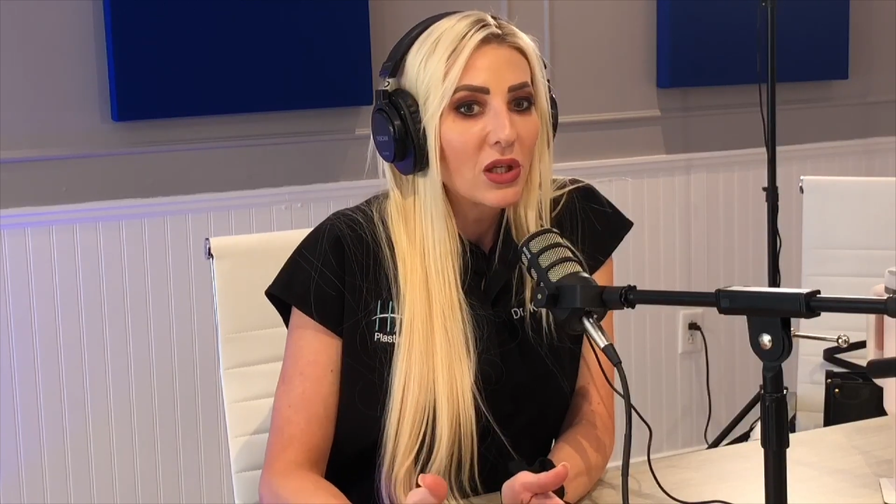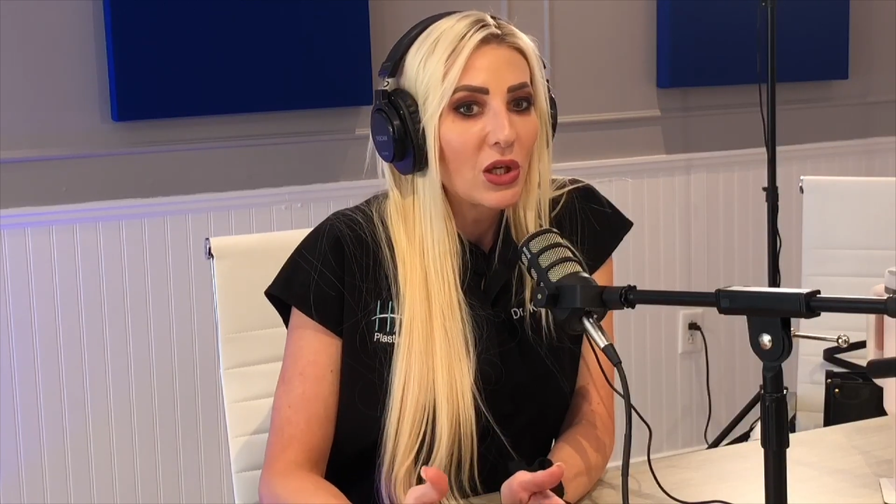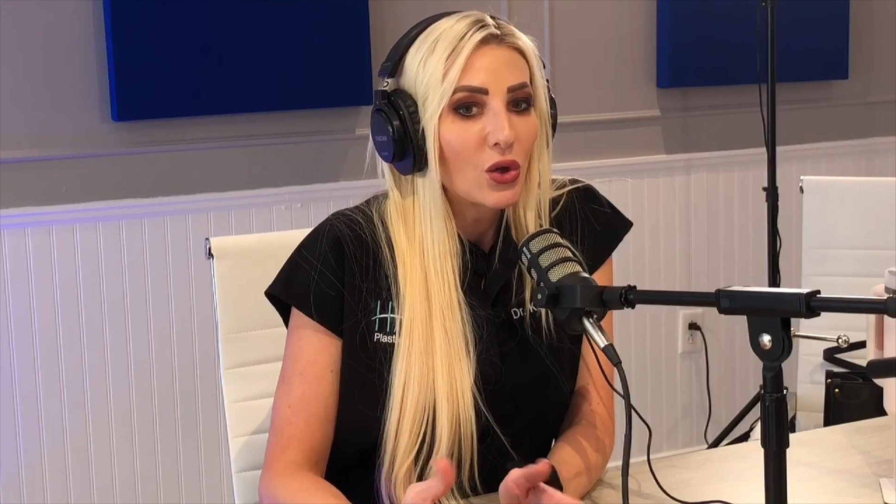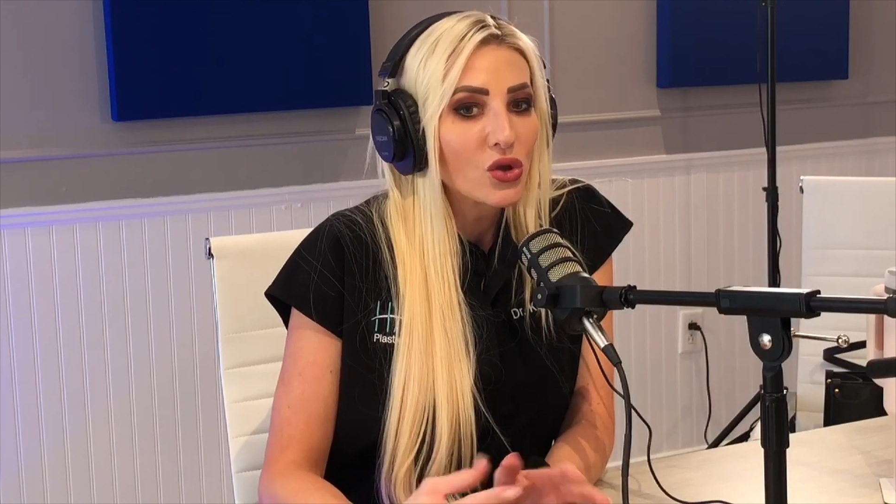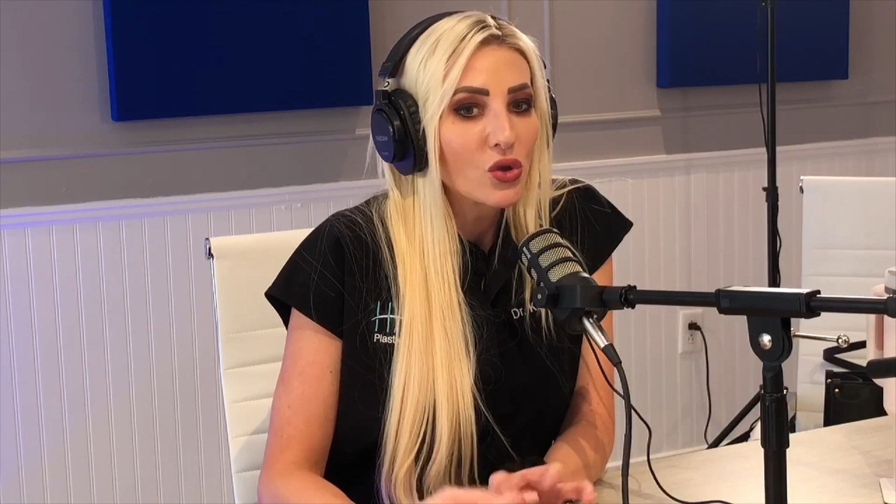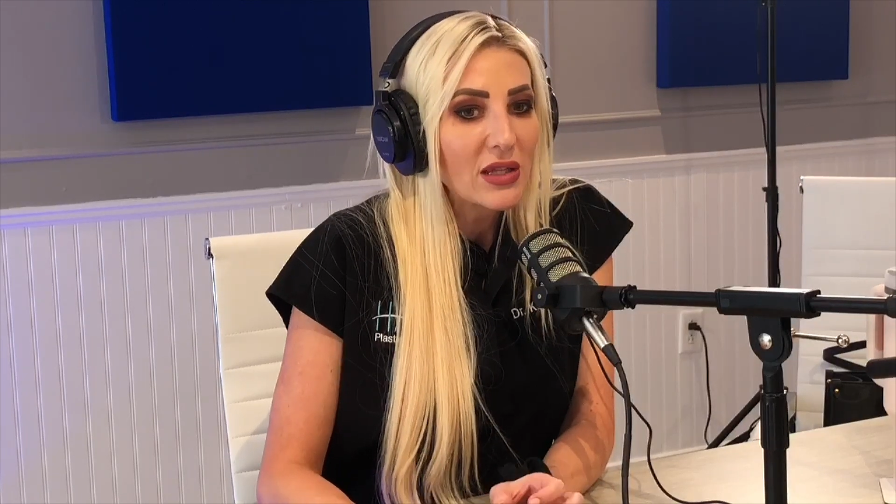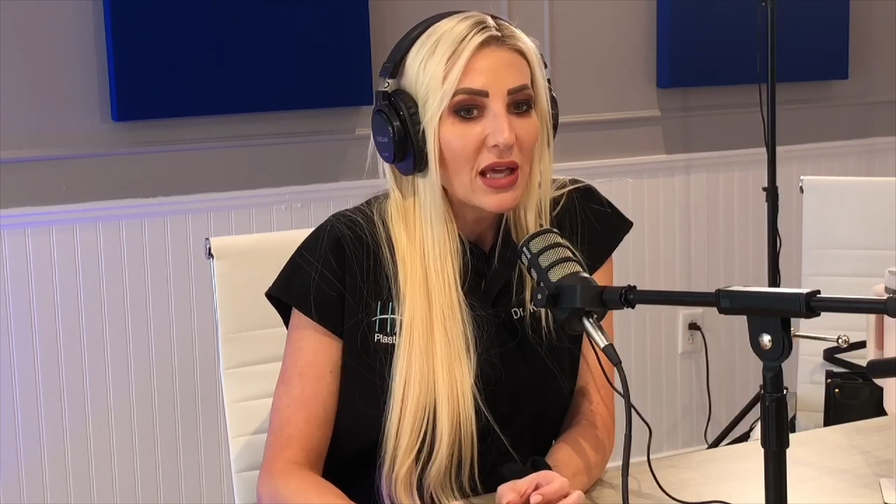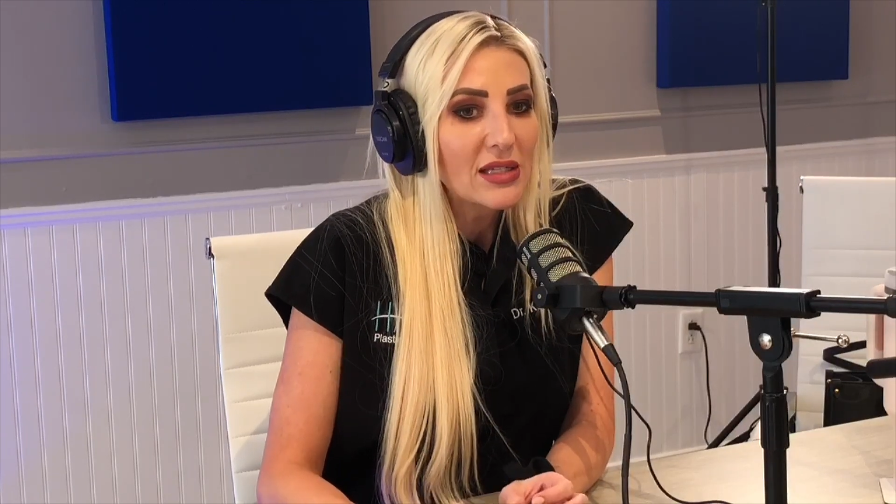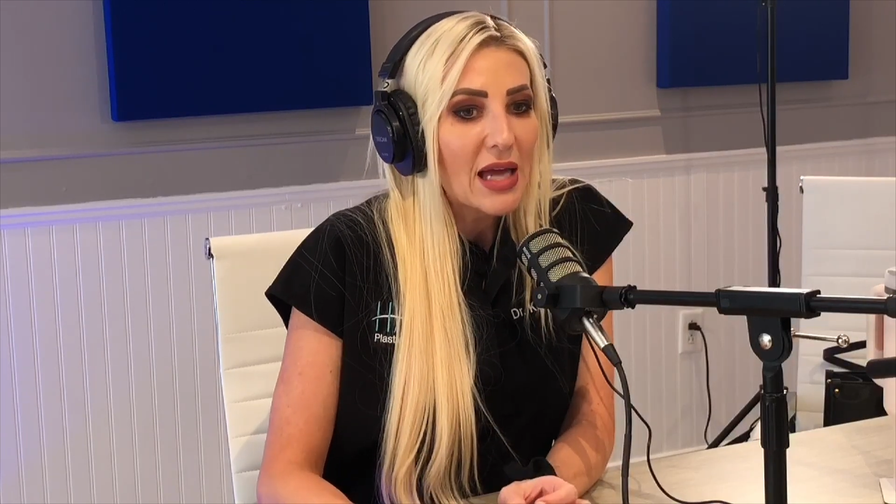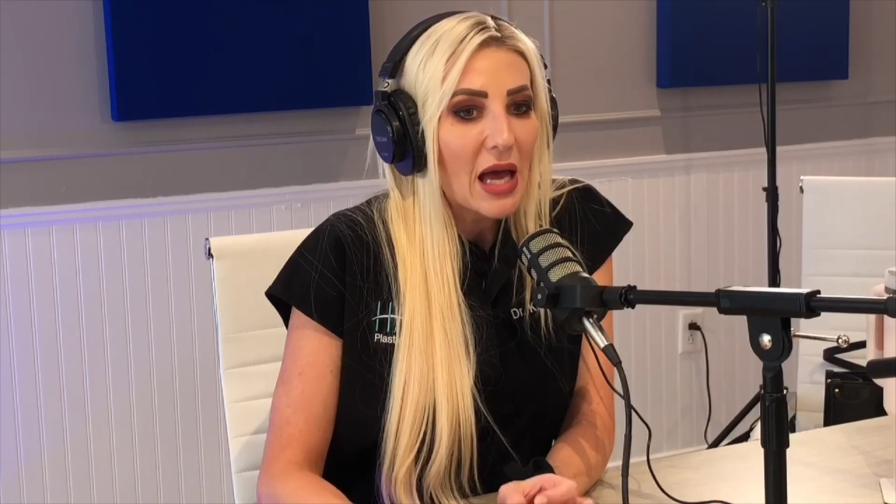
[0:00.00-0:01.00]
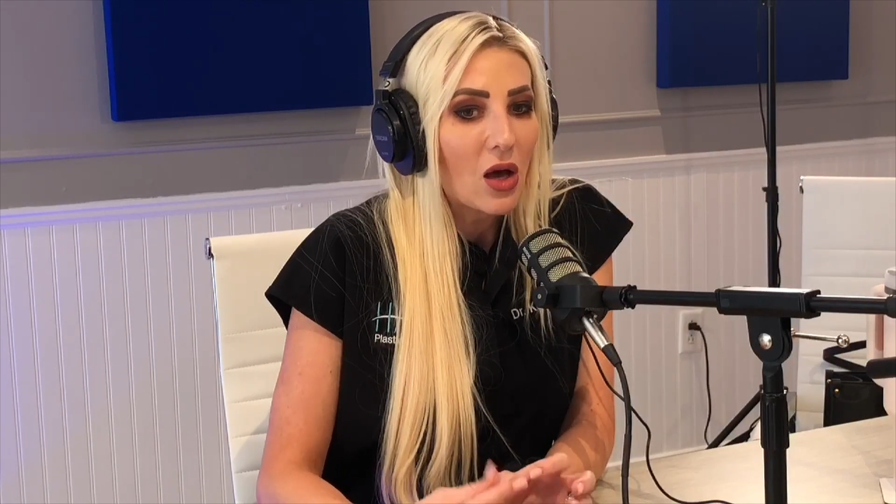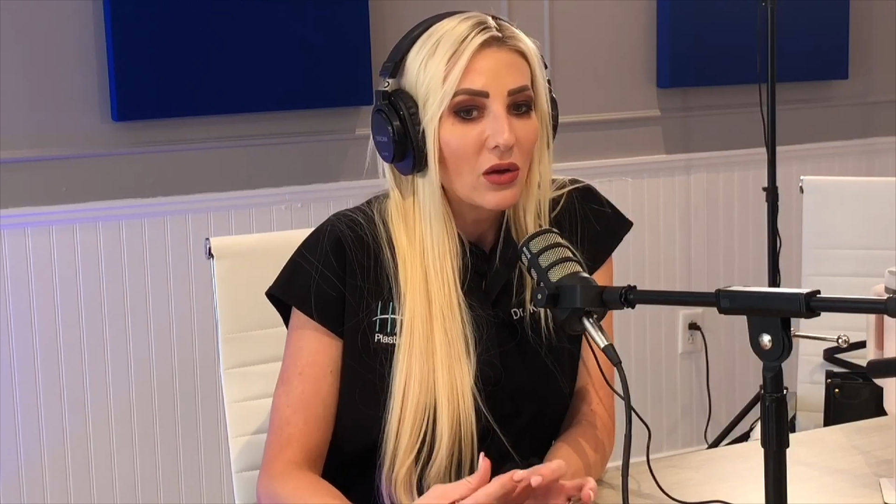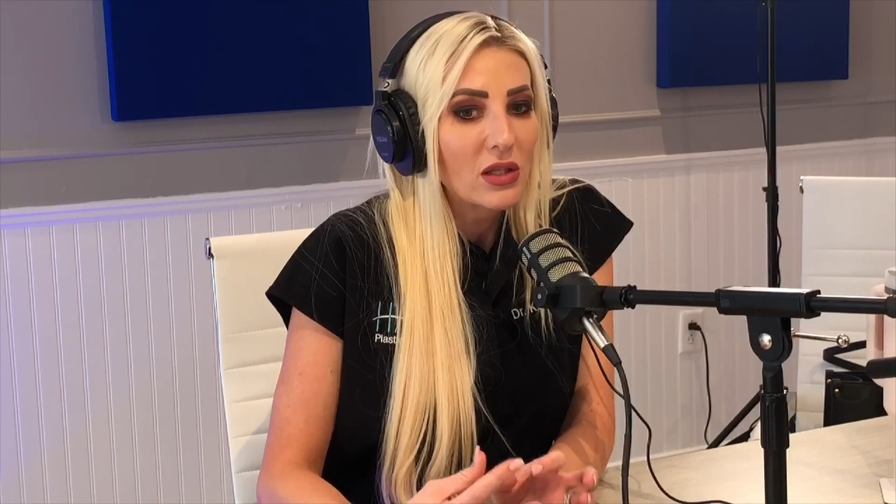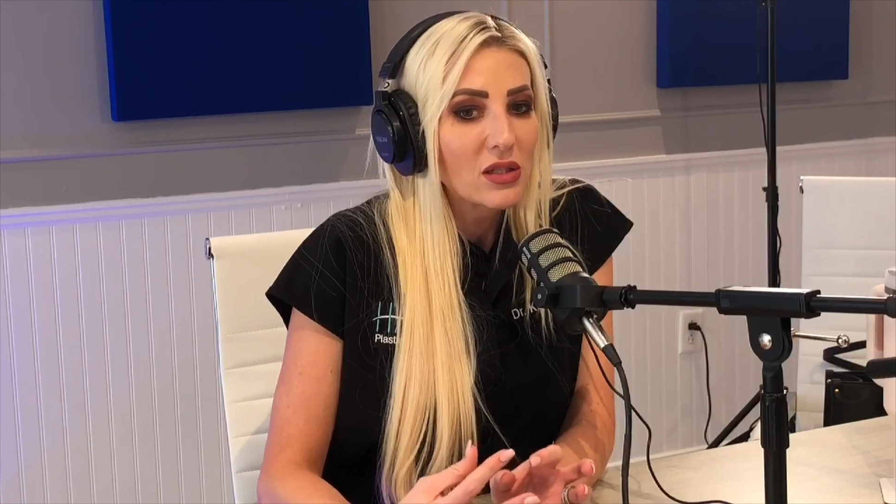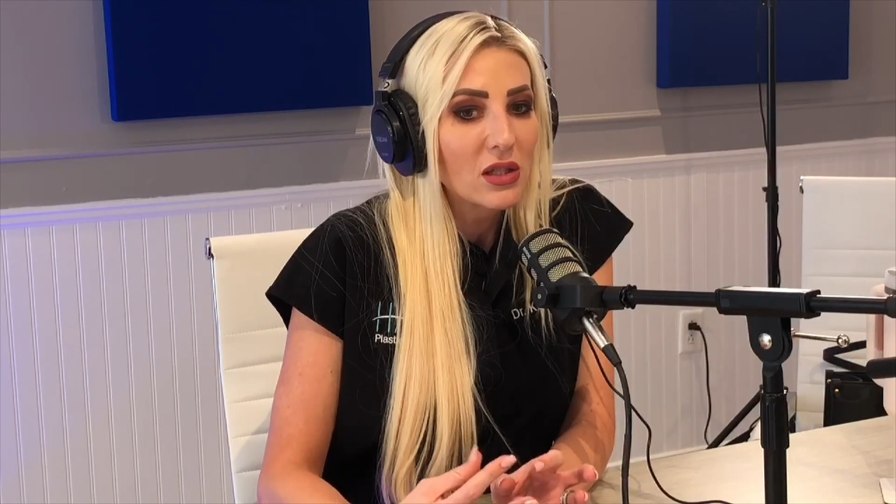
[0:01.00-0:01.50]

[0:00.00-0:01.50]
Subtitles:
you know, shrink that down and